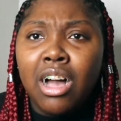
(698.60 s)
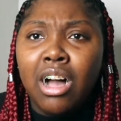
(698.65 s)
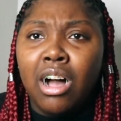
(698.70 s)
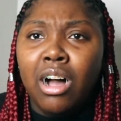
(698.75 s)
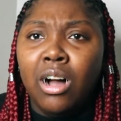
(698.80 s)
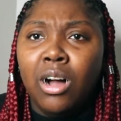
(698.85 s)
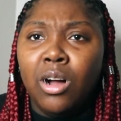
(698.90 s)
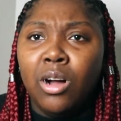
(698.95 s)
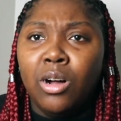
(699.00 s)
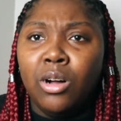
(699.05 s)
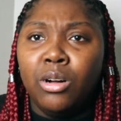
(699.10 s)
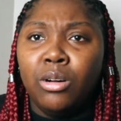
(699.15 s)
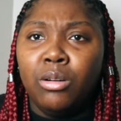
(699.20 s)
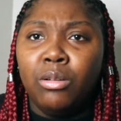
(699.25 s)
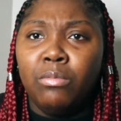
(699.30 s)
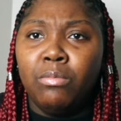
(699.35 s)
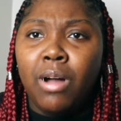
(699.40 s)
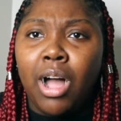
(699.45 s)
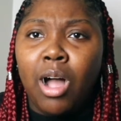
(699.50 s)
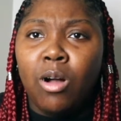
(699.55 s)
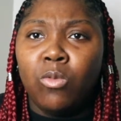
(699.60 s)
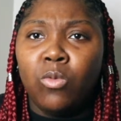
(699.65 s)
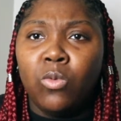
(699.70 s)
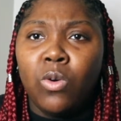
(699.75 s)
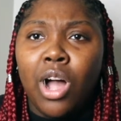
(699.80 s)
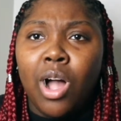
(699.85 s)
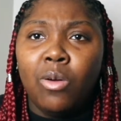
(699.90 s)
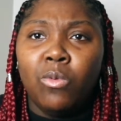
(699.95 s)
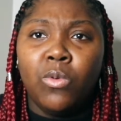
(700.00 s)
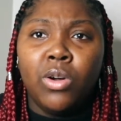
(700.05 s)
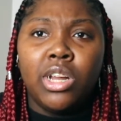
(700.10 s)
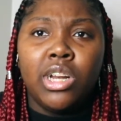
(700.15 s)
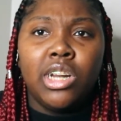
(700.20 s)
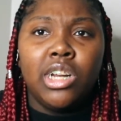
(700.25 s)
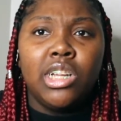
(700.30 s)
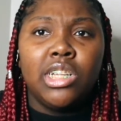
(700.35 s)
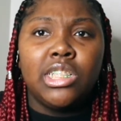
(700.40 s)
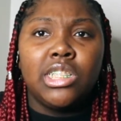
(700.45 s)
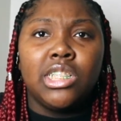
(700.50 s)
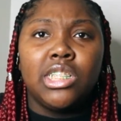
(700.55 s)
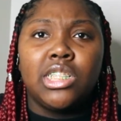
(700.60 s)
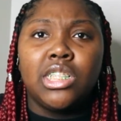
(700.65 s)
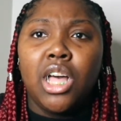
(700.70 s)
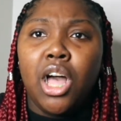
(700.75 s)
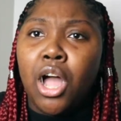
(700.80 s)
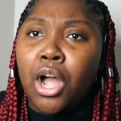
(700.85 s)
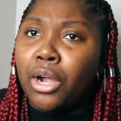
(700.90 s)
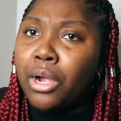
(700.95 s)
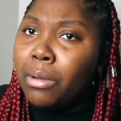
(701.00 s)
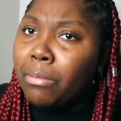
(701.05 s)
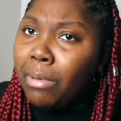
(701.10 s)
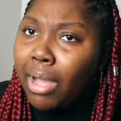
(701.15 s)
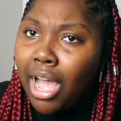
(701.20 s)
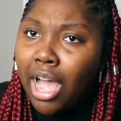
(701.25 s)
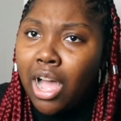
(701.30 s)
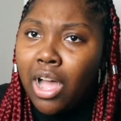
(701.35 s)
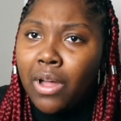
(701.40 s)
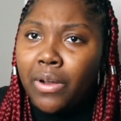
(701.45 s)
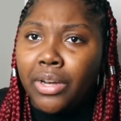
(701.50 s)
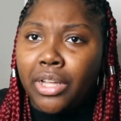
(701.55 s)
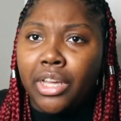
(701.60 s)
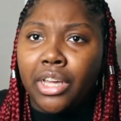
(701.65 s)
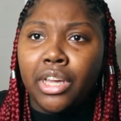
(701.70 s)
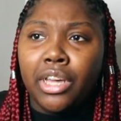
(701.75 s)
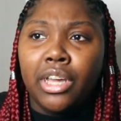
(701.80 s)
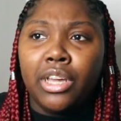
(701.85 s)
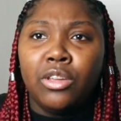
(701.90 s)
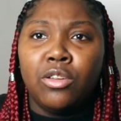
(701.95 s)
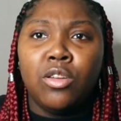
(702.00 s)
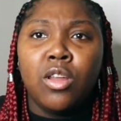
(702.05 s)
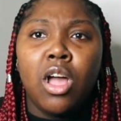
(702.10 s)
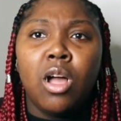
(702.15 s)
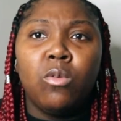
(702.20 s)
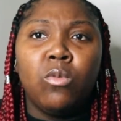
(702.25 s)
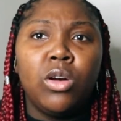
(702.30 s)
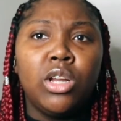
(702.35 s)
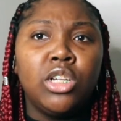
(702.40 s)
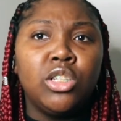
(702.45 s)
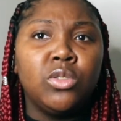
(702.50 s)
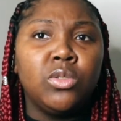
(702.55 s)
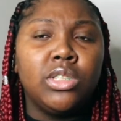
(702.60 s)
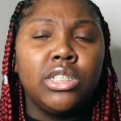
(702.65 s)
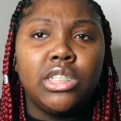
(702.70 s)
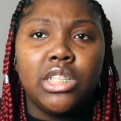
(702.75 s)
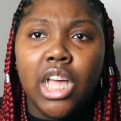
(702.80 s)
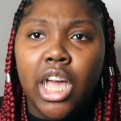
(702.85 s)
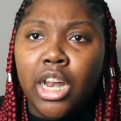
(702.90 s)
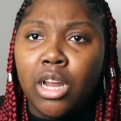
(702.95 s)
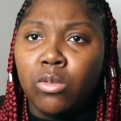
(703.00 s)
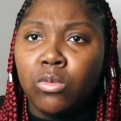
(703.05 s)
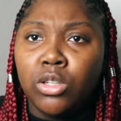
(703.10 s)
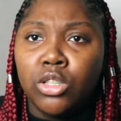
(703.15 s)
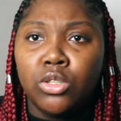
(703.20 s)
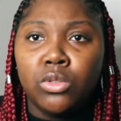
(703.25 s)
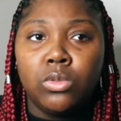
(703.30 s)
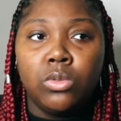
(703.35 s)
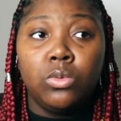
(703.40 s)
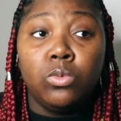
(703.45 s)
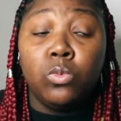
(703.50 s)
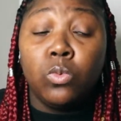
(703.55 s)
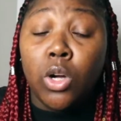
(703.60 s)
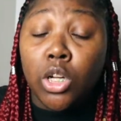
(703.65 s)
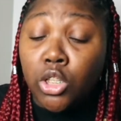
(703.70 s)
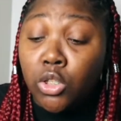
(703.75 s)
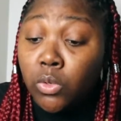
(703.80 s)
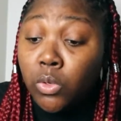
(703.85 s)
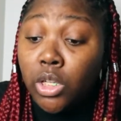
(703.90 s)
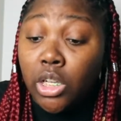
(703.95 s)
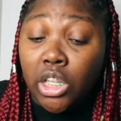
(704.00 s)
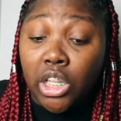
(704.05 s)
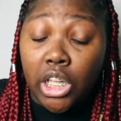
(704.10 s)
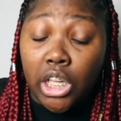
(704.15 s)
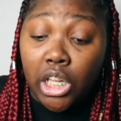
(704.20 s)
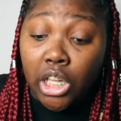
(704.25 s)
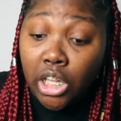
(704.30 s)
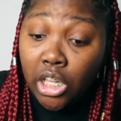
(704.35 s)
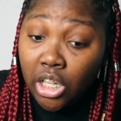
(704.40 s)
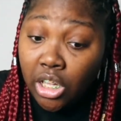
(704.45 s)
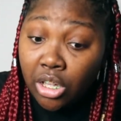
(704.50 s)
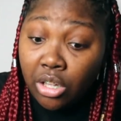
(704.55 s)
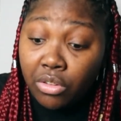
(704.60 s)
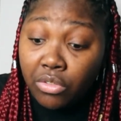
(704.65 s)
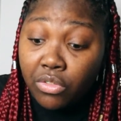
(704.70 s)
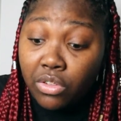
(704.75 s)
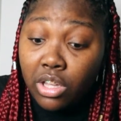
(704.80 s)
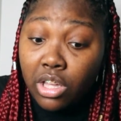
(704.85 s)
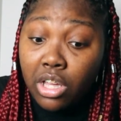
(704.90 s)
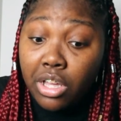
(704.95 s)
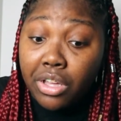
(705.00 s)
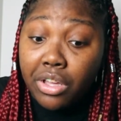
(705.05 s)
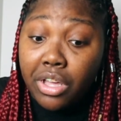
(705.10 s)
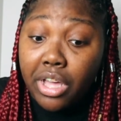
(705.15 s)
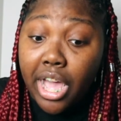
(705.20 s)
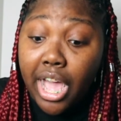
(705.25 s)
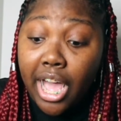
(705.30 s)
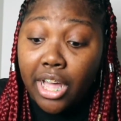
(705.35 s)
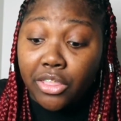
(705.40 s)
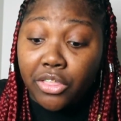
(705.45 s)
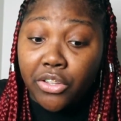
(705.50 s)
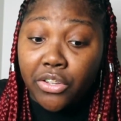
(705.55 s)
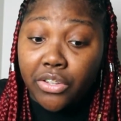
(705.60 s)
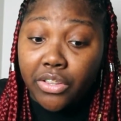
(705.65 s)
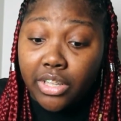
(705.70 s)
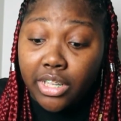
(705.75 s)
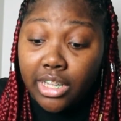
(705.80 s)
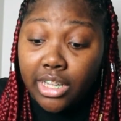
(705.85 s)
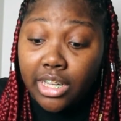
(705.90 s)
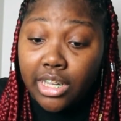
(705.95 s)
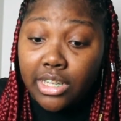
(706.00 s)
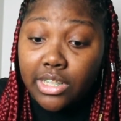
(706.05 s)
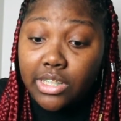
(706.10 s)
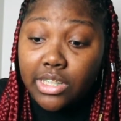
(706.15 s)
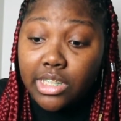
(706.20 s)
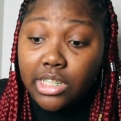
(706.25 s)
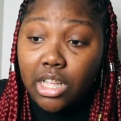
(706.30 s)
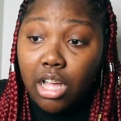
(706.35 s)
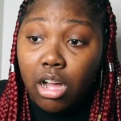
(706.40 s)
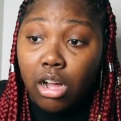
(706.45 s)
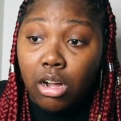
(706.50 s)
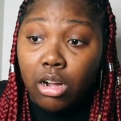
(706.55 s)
I wanted us to talk about it. You know, I wanted you to stay. I didn't want you to leave after this.